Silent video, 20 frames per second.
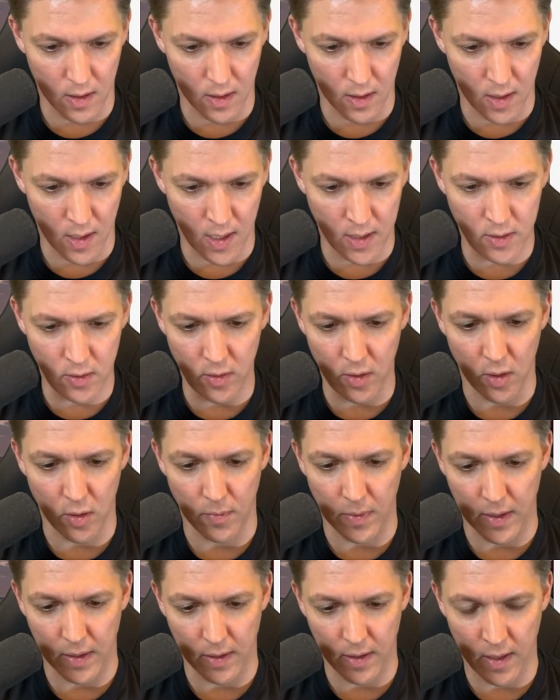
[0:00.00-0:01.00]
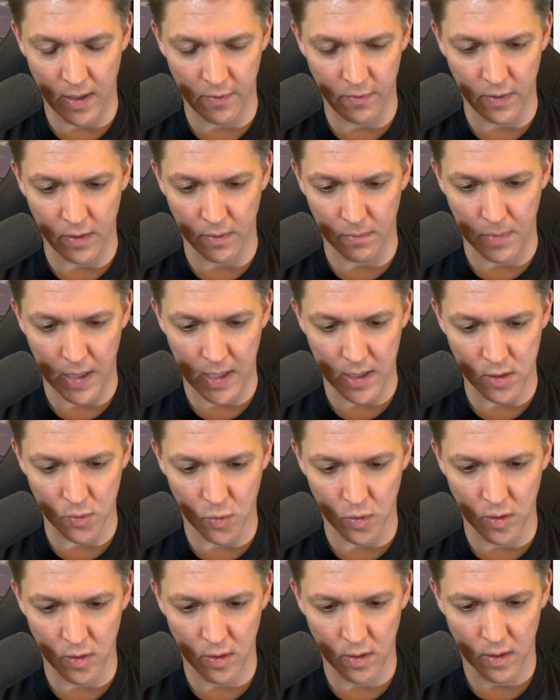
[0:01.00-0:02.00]
I don't know my effing
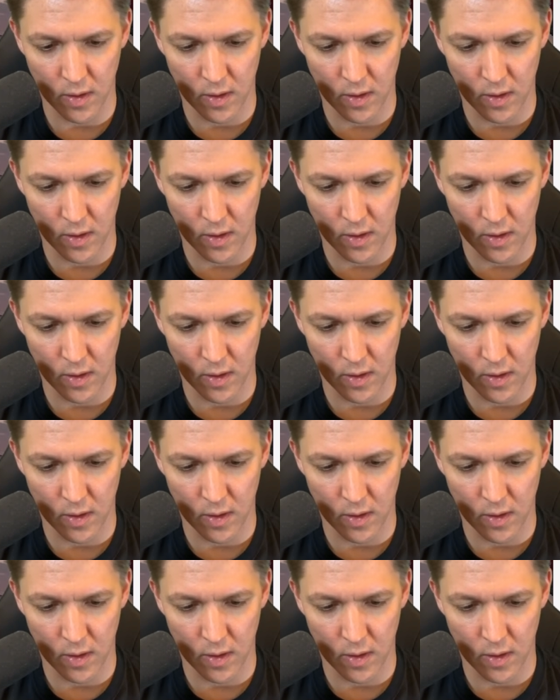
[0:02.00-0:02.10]
password.